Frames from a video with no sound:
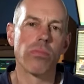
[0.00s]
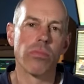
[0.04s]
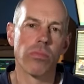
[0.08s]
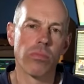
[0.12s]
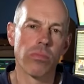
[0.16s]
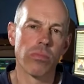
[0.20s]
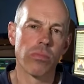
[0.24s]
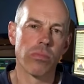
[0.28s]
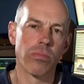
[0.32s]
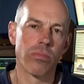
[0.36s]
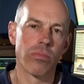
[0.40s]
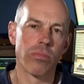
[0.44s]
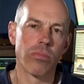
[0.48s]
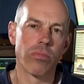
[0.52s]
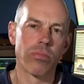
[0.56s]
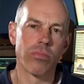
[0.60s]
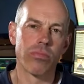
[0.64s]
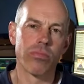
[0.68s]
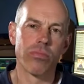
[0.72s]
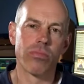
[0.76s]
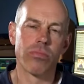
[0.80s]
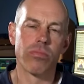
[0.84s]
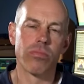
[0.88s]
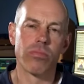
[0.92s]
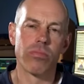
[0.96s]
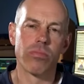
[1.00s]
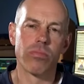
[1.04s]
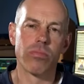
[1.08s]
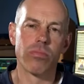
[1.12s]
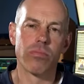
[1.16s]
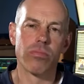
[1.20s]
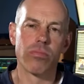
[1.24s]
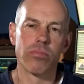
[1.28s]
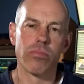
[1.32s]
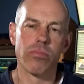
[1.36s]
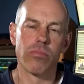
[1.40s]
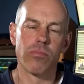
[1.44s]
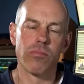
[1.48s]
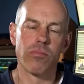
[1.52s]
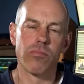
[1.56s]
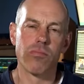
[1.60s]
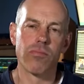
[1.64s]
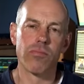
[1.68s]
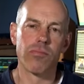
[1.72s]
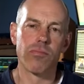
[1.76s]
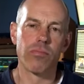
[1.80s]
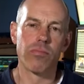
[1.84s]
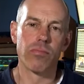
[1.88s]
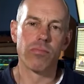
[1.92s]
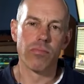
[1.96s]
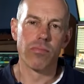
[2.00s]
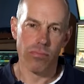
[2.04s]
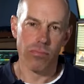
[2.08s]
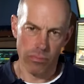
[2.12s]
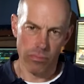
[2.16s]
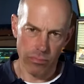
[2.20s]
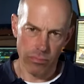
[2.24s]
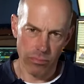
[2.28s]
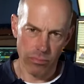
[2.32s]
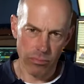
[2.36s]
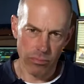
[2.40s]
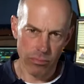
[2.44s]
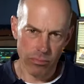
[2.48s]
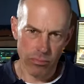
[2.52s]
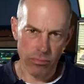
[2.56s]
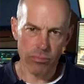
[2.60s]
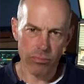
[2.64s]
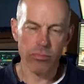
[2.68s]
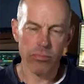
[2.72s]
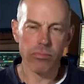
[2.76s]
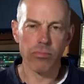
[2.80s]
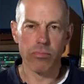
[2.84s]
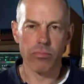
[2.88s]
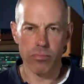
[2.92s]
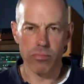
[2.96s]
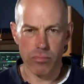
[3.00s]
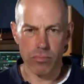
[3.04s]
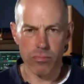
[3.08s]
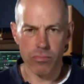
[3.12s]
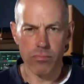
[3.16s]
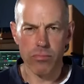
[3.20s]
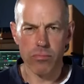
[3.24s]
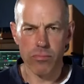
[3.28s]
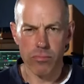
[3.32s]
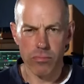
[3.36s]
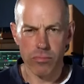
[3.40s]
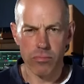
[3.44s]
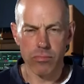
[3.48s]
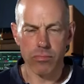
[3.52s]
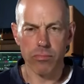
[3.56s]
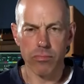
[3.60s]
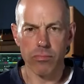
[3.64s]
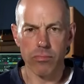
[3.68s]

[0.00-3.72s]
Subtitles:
(not speaking)